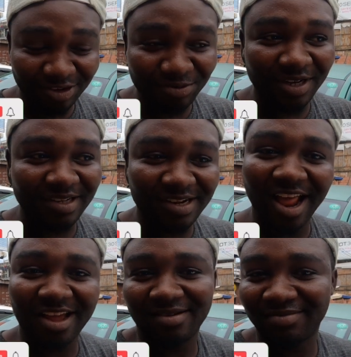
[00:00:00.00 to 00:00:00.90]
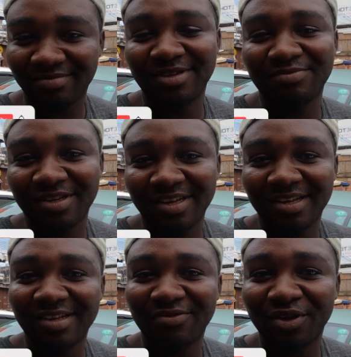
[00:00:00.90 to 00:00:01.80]
sometimes, like
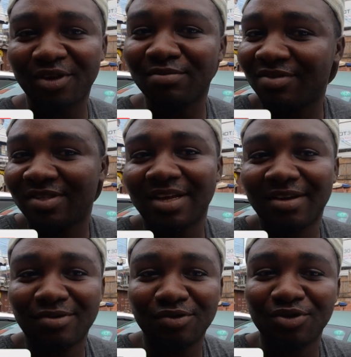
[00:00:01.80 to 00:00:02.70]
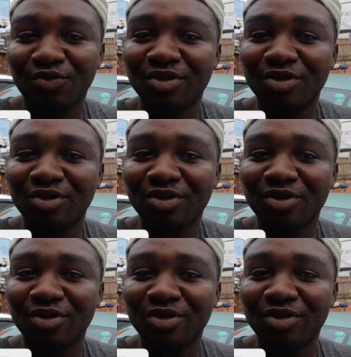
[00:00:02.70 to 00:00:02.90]
maybe if you come to Circle,